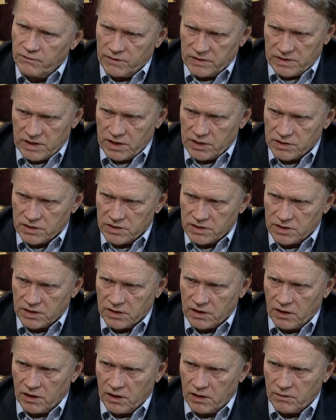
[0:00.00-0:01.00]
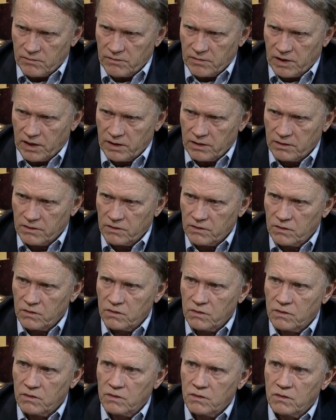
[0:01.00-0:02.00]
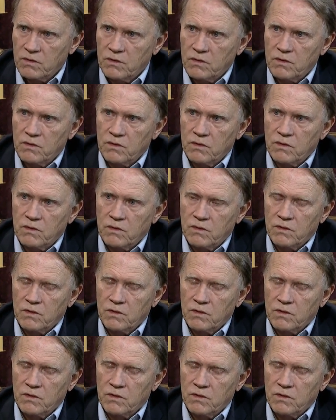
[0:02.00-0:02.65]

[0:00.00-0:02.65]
invitations to come. Didn't he have radio programs here?